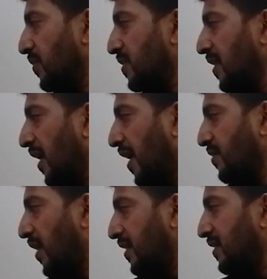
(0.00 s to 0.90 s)
videos,
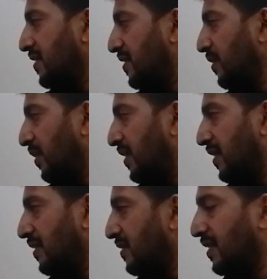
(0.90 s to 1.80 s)
and you actually see what it
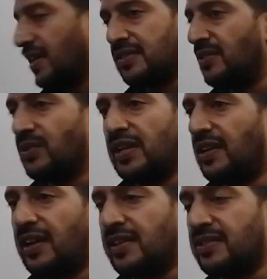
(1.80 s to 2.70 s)
is, it doesn't look
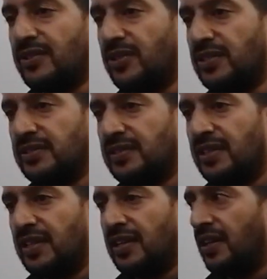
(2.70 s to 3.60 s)
like glass at all.
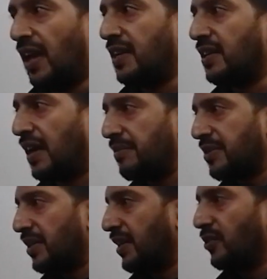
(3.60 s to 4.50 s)
And it
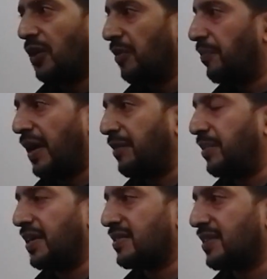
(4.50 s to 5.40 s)
comes out like normal
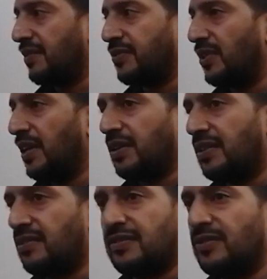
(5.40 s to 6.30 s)
piping and stuff. You
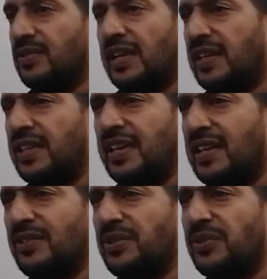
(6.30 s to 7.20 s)
like, so you like thinking,
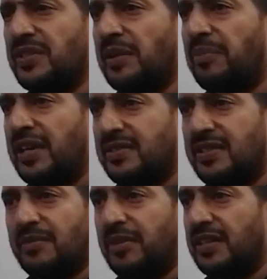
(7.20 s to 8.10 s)
hey, no, it looks like
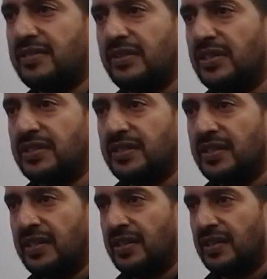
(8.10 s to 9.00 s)
plastic, but it's not.